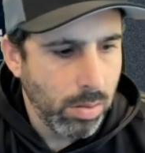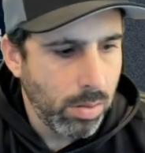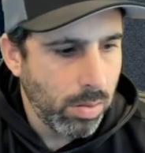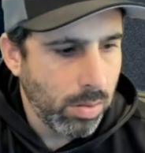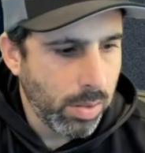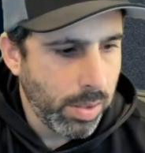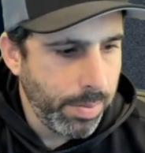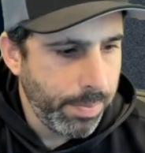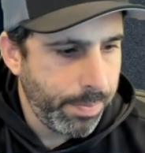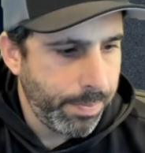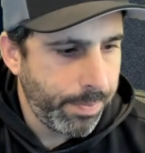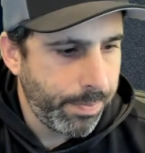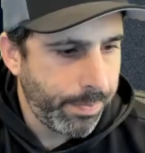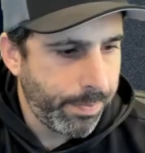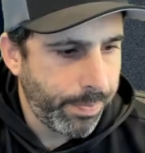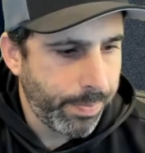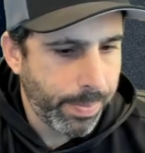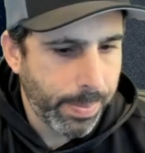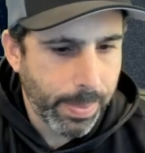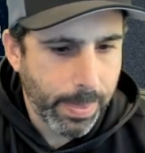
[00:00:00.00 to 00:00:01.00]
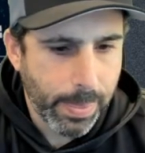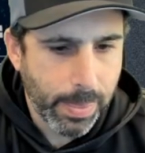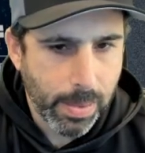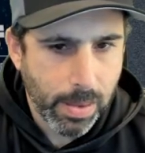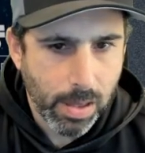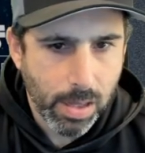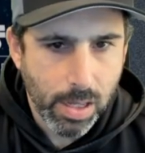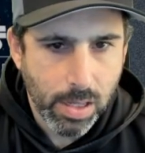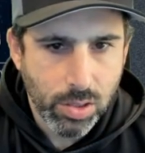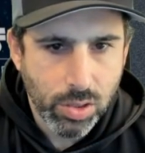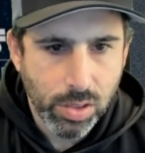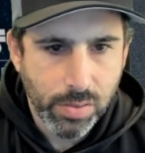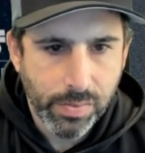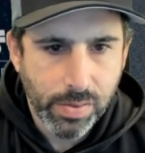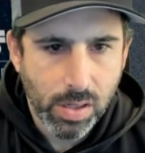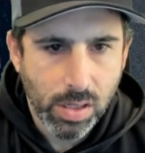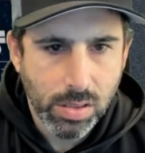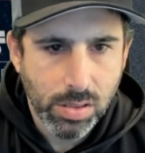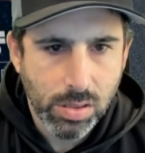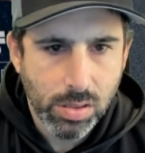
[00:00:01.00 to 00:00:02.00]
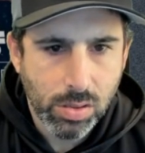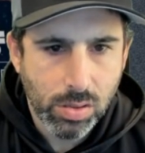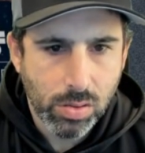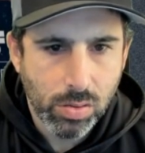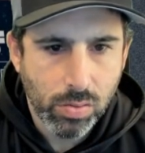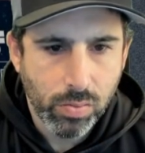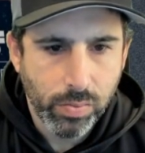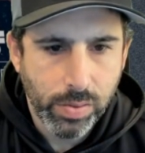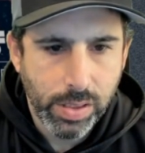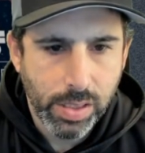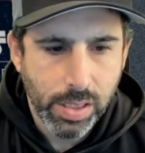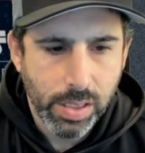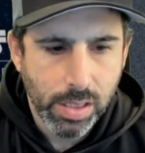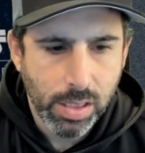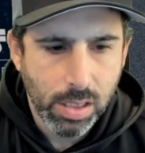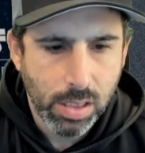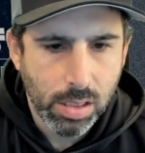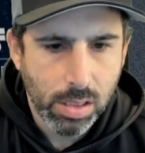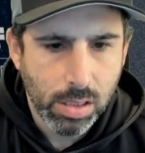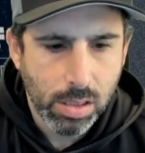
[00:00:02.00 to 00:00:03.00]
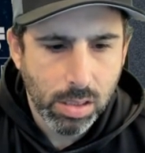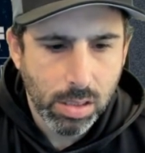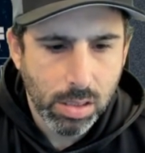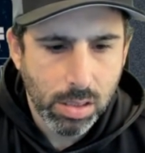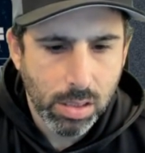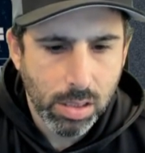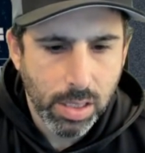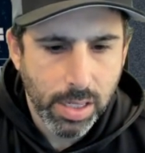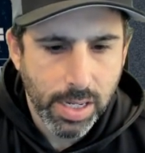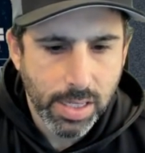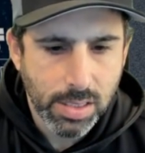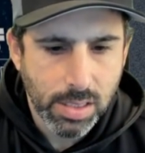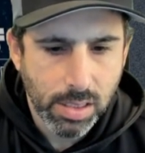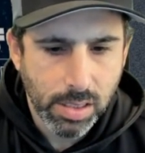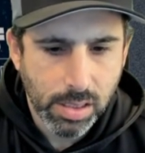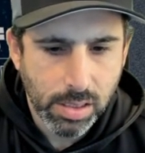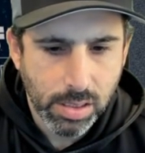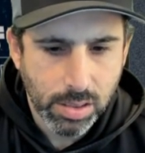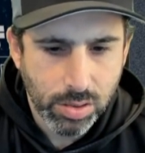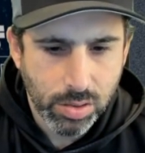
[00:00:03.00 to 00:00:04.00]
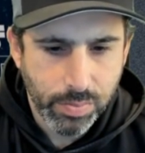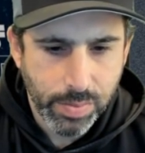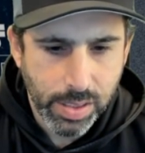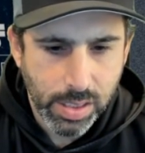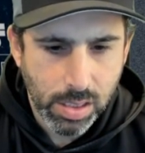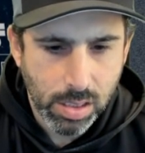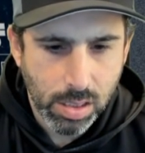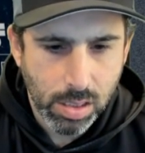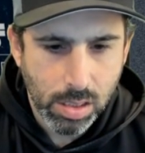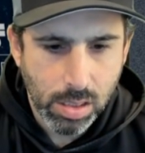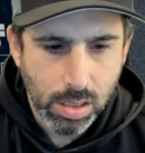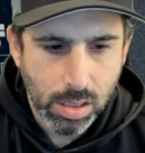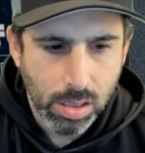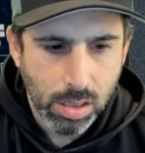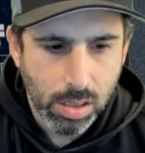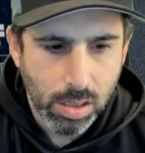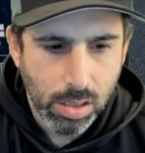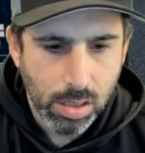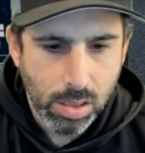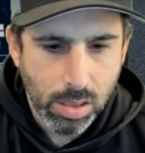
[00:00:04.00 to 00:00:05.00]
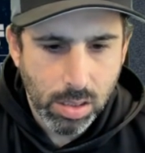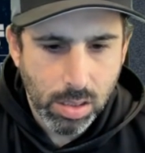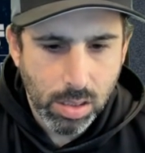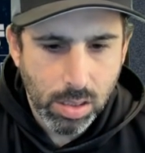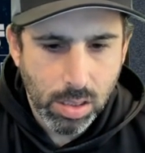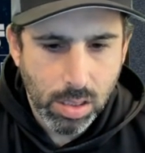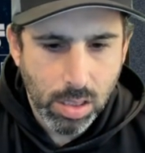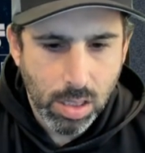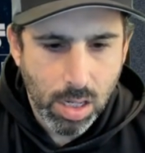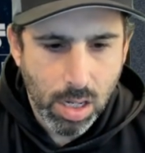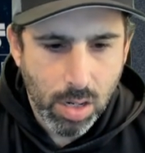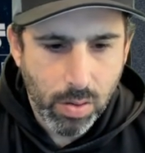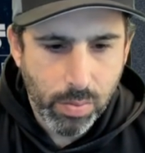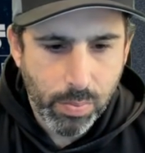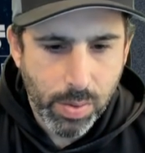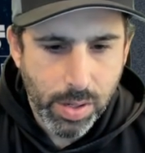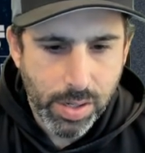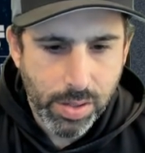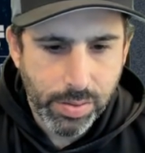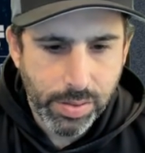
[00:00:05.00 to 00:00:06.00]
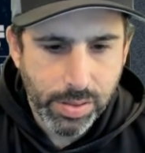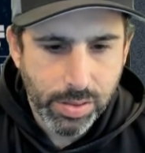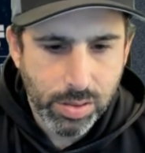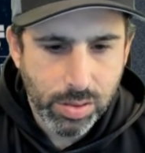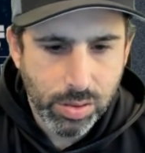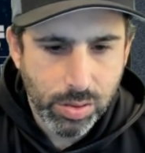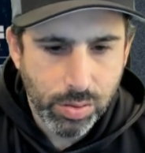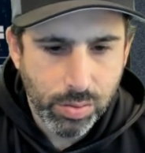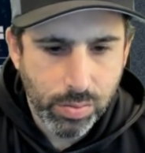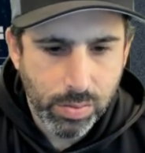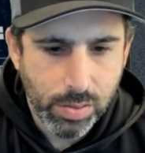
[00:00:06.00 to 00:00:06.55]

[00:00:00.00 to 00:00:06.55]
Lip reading: Okay. It should have cost 3, I think. But I accidentally clicked too many. We probably don't need 2 of